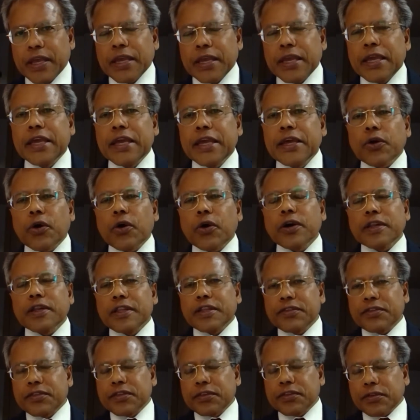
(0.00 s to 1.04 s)
he wrote
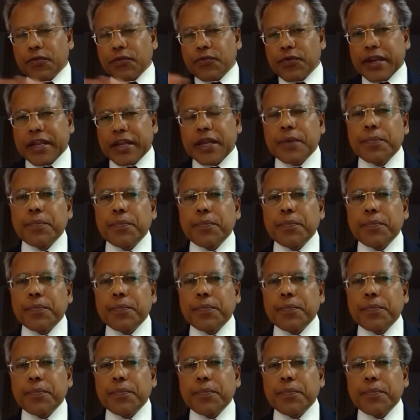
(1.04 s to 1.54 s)
this is a very